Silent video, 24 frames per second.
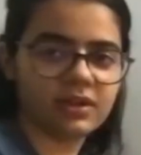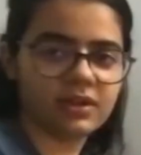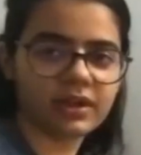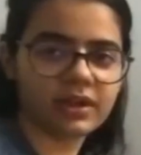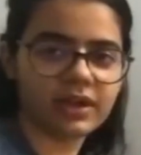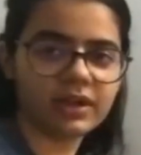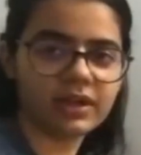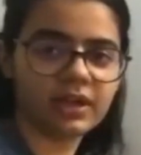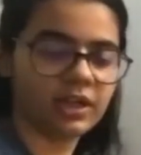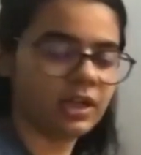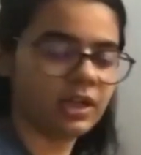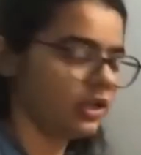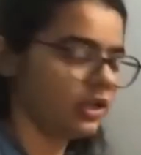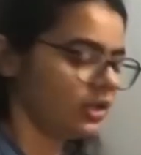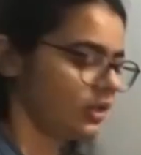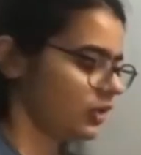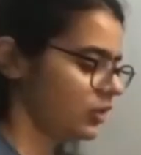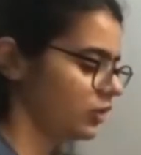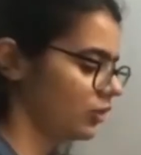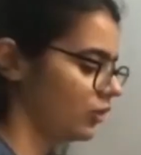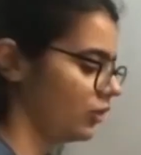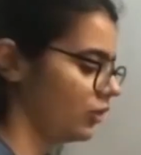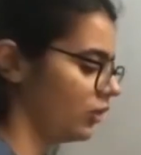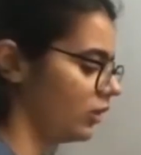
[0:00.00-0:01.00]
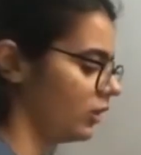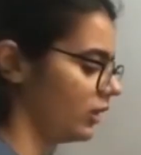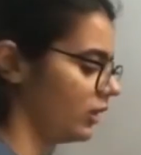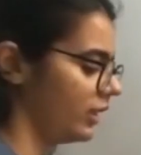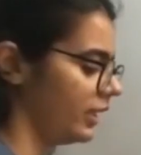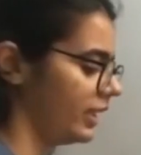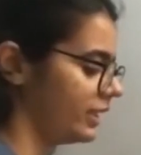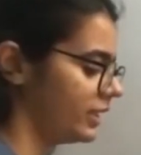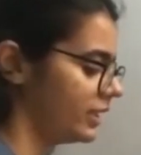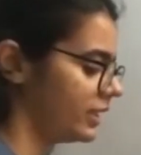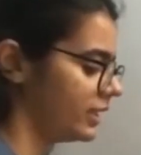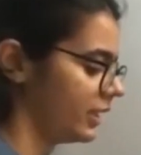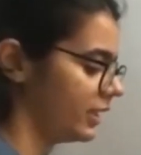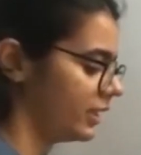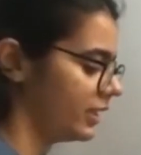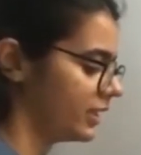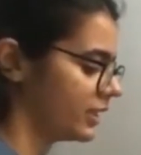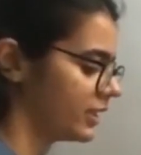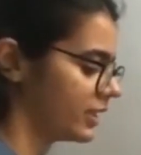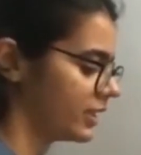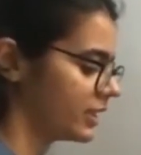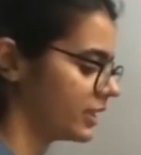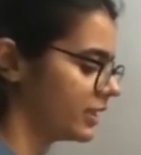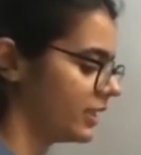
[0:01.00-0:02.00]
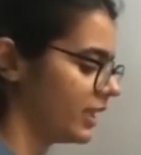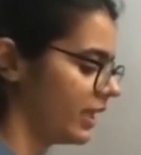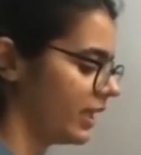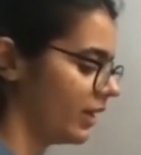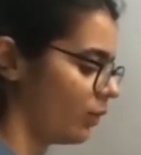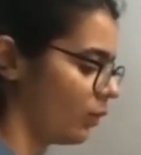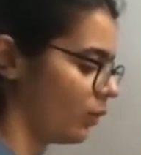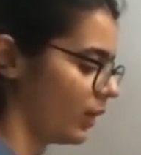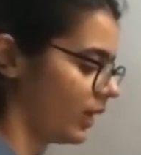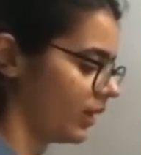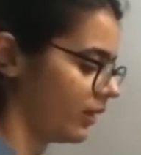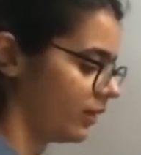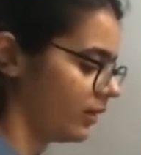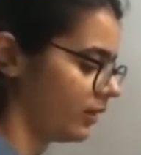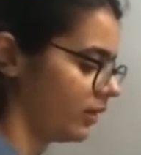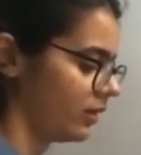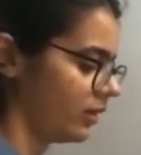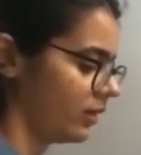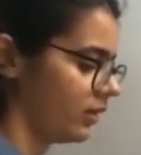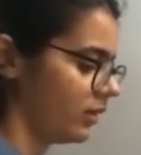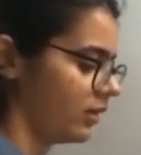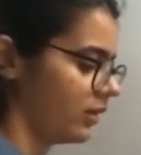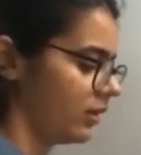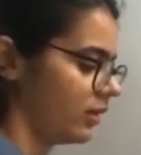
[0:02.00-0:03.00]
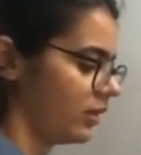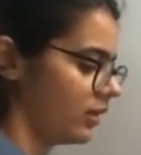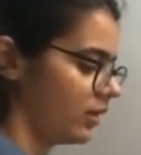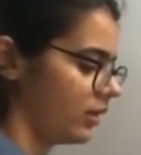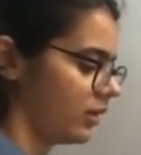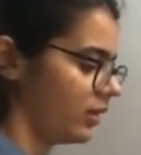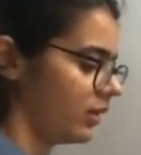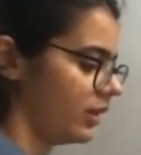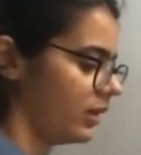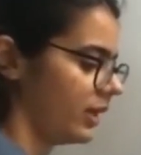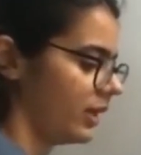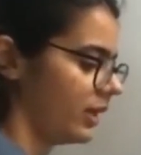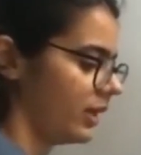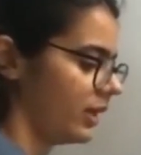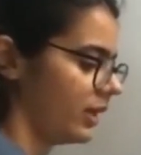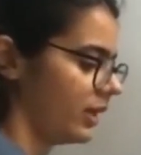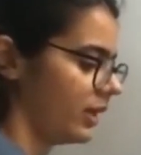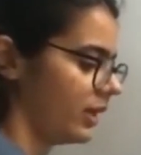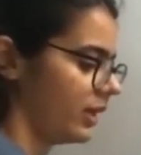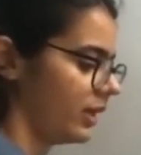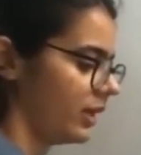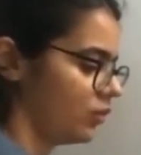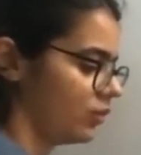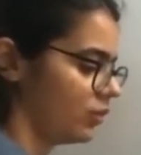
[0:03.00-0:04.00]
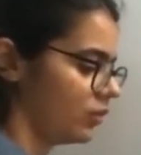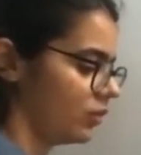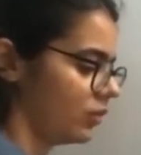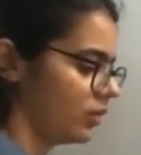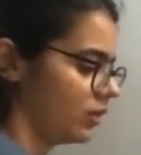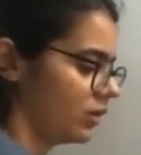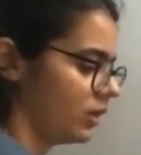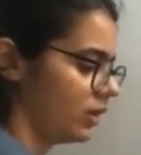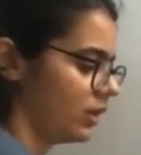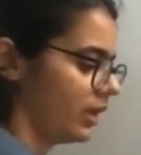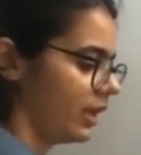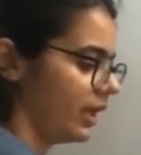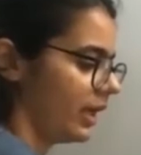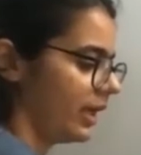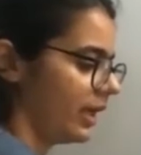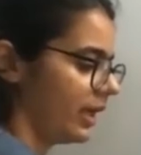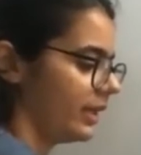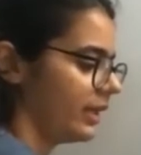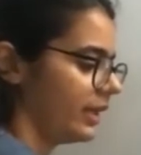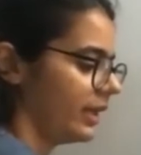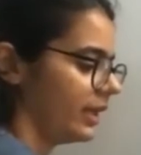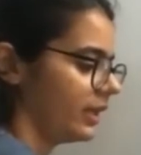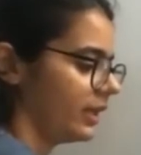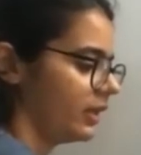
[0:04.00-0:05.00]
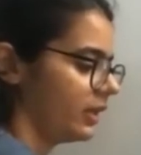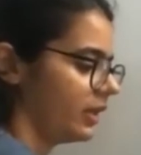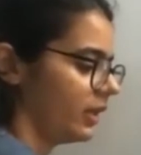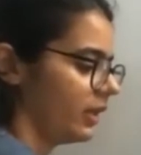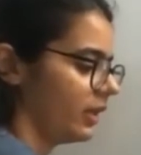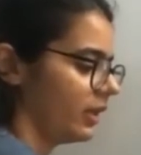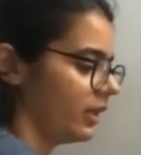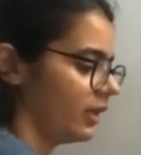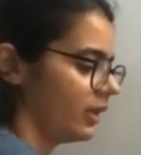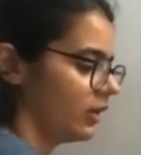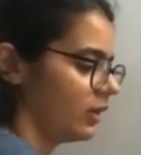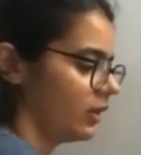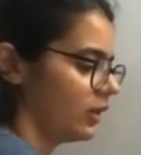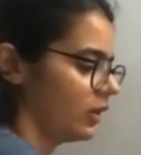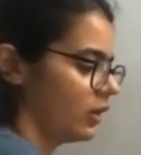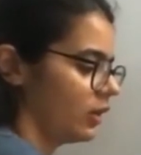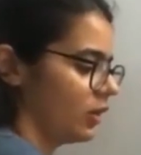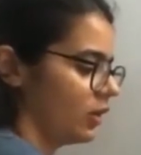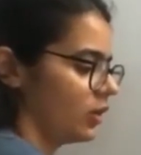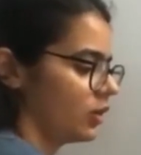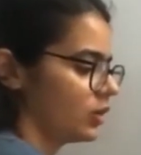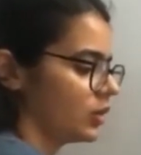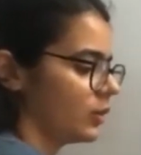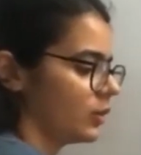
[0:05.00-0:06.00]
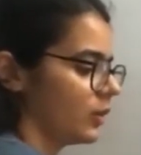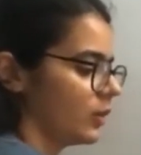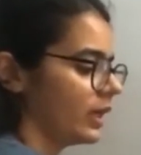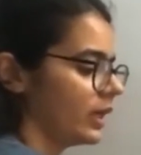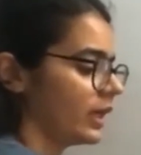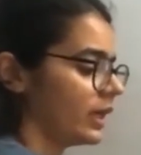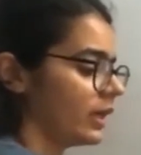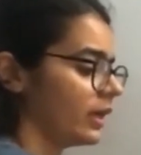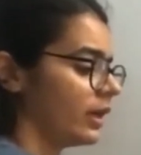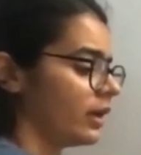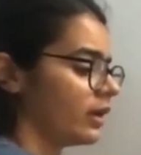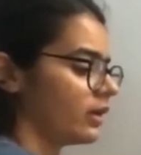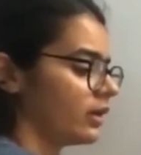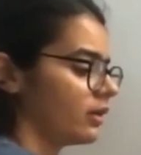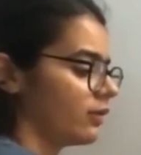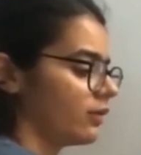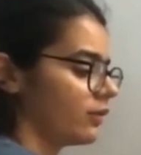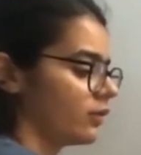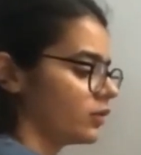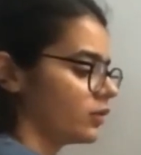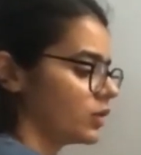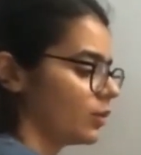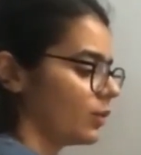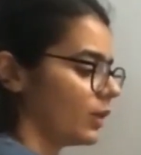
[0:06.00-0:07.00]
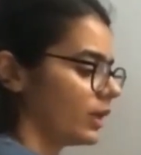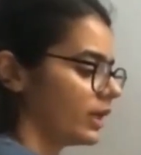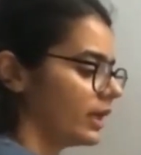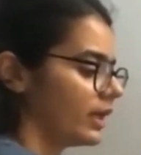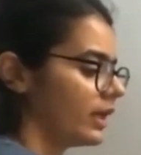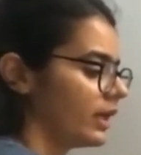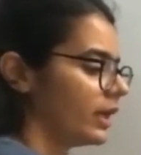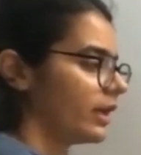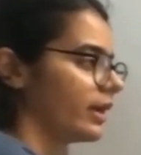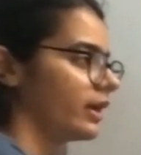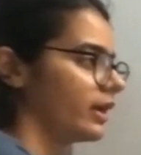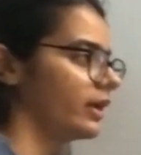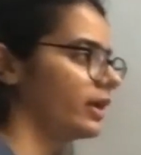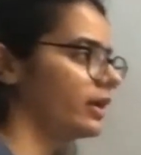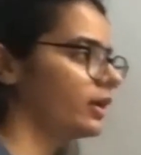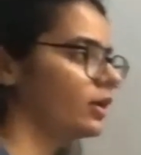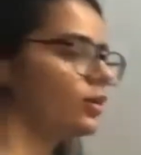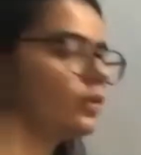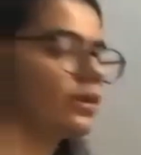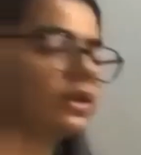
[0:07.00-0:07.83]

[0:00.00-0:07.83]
right? So let's say this is day 1, day 2, and day 3. So what did he really do